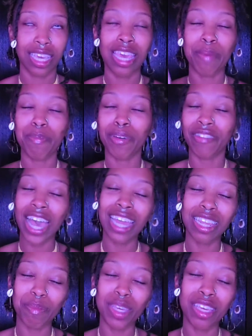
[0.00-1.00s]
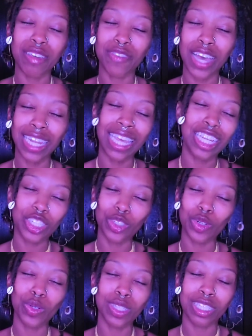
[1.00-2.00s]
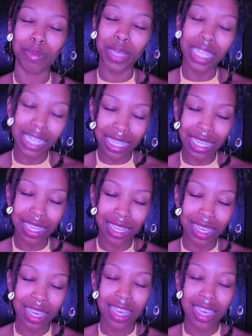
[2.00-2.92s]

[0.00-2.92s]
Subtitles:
It provided me financial stability.